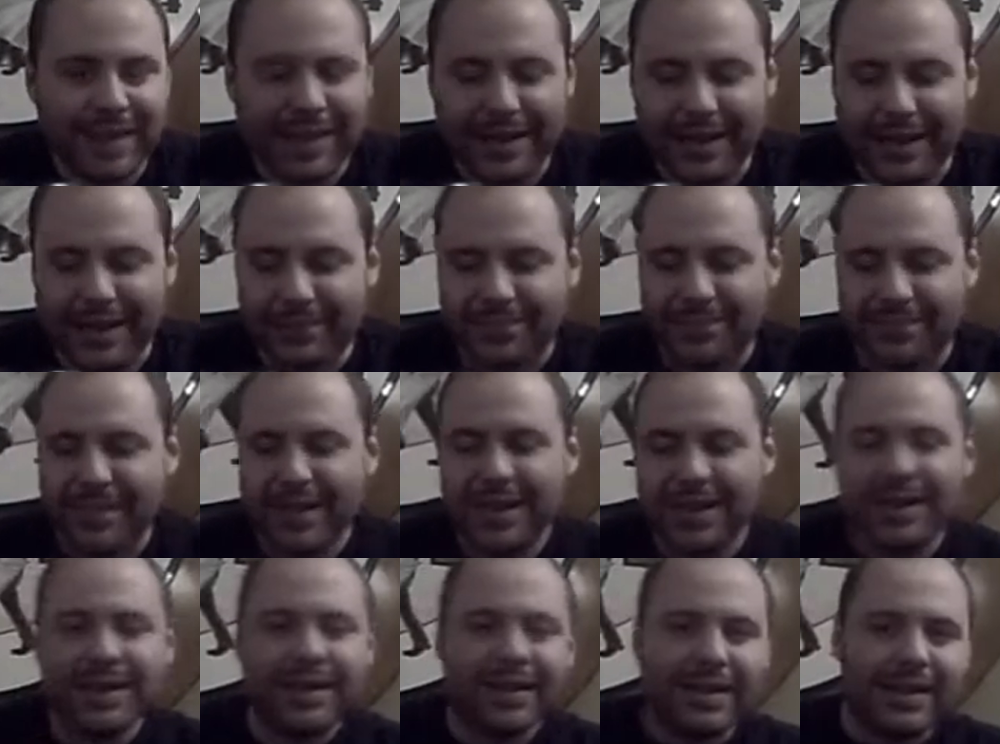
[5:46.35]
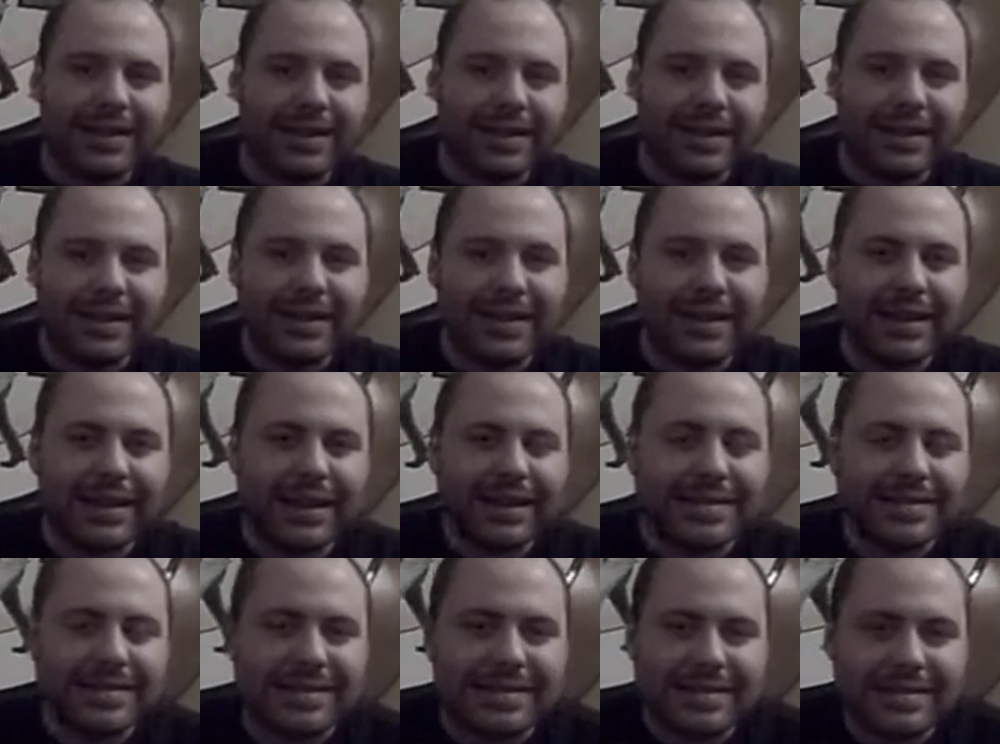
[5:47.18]
Anyhow,
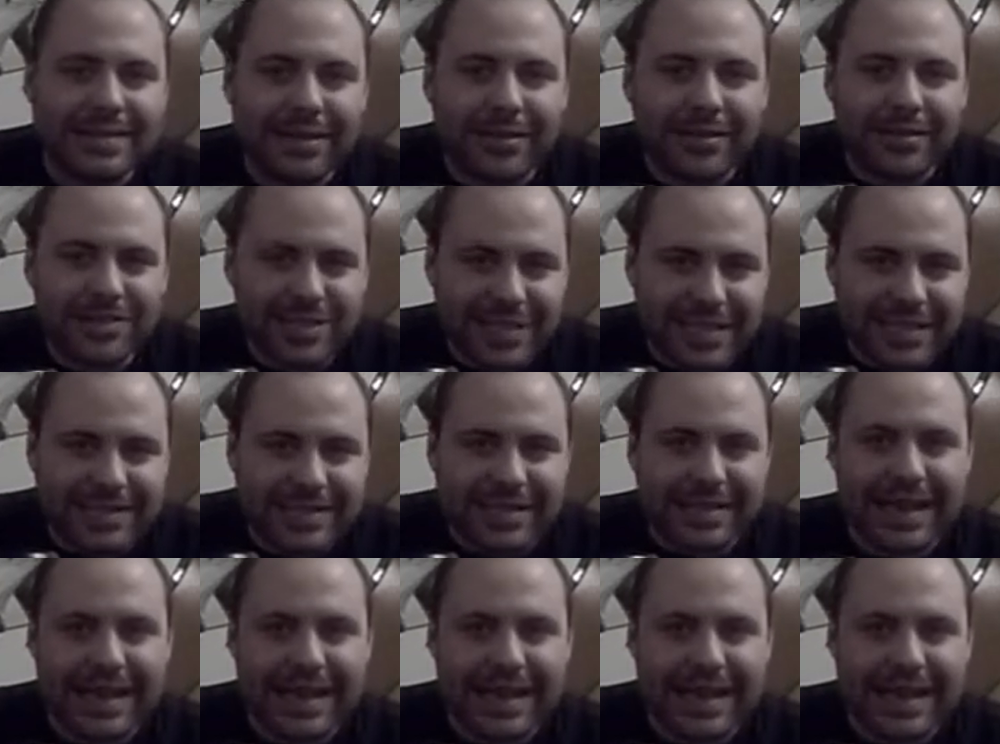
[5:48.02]
it's a silk sheet